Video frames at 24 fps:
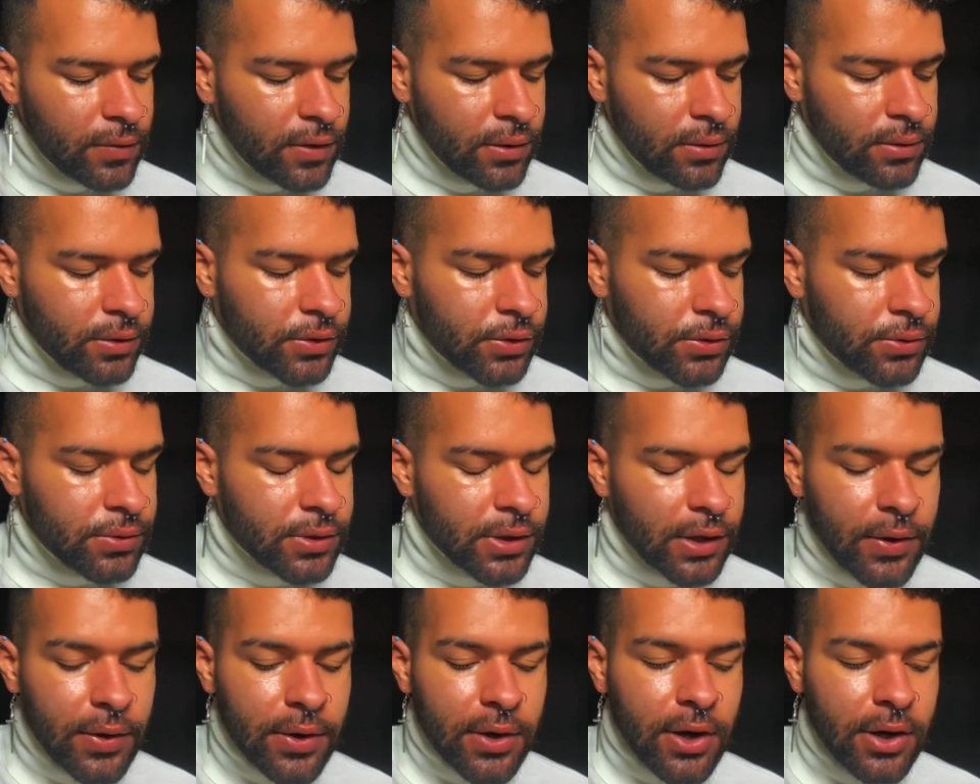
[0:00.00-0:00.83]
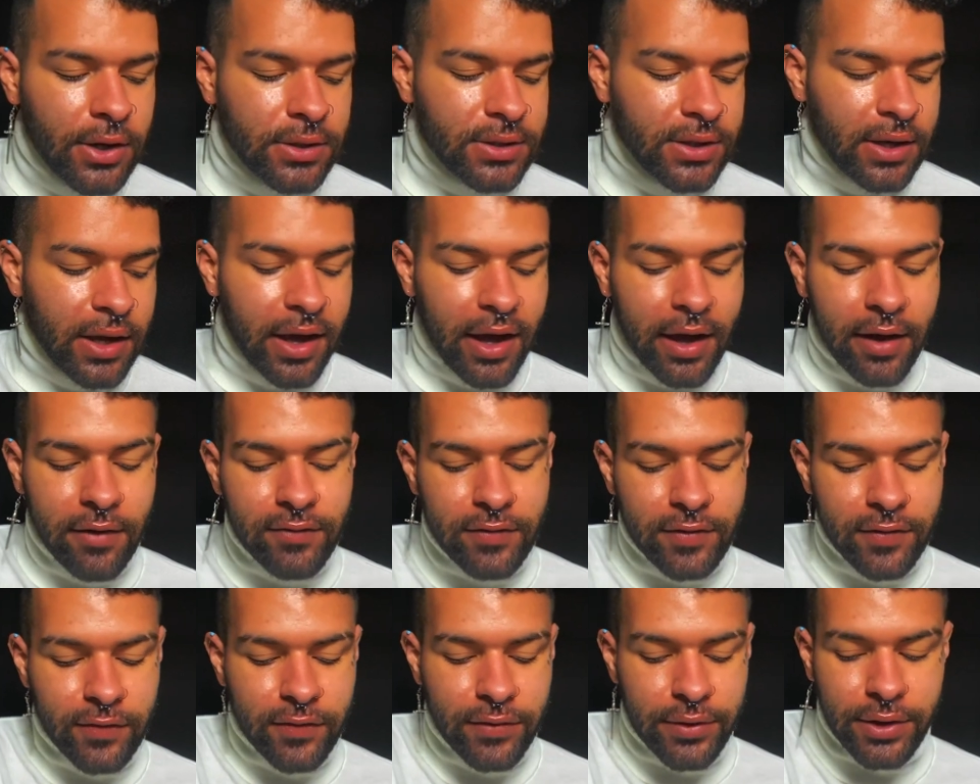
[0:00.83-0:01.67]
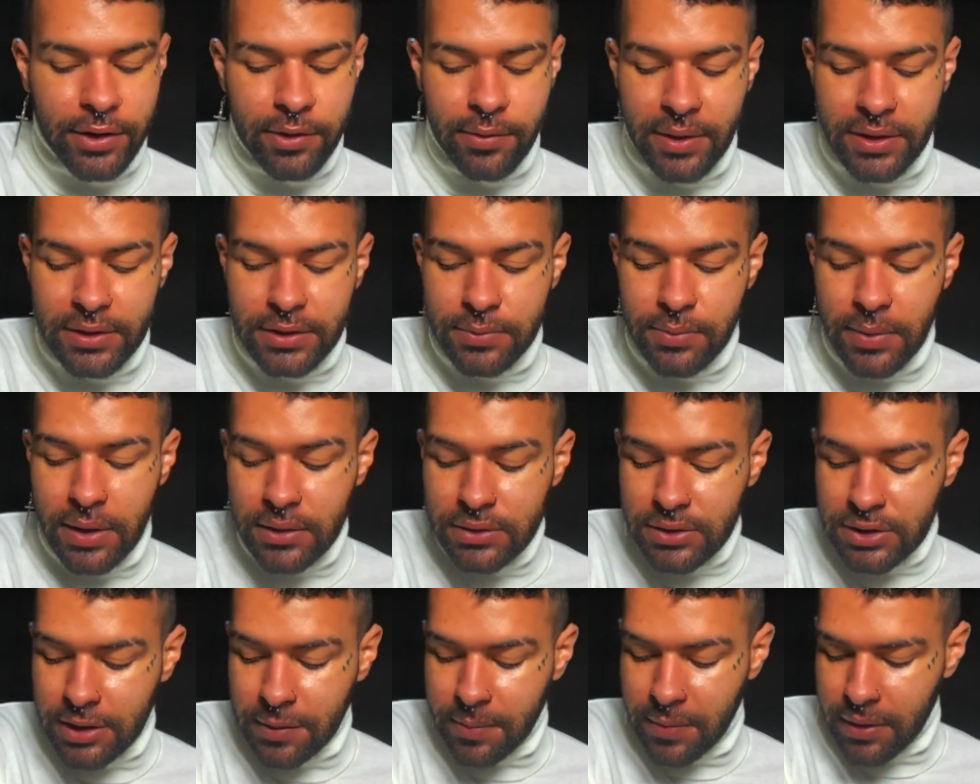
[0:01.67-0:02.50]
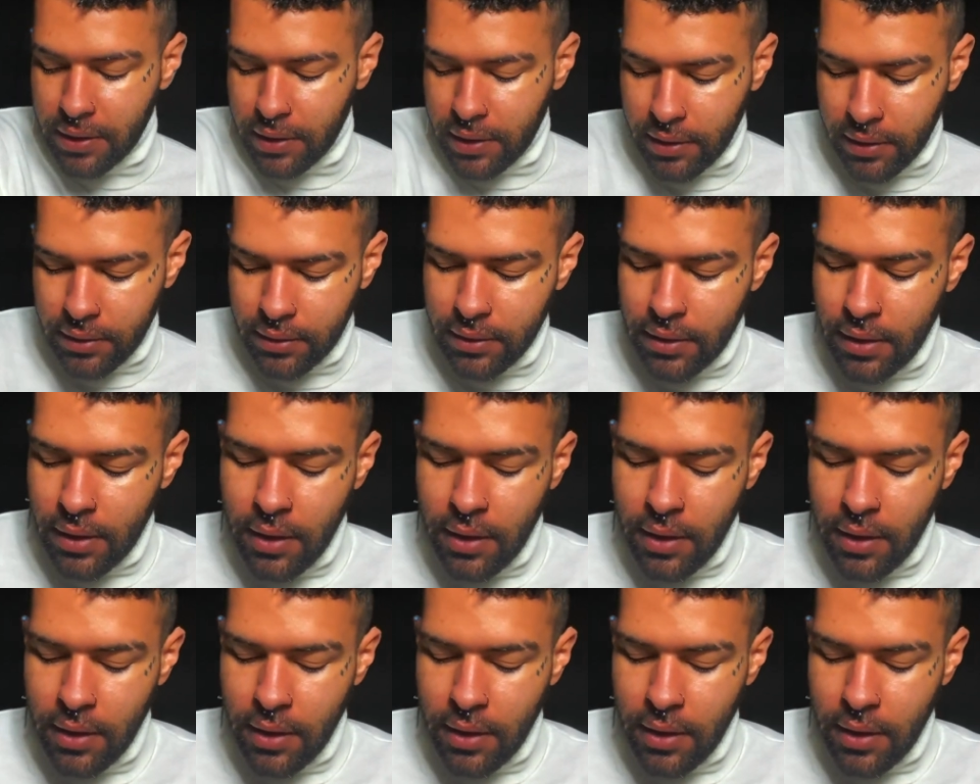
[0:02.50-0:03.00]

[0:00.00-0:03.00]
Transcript: the two tarot cards I have for you as well, Gemini,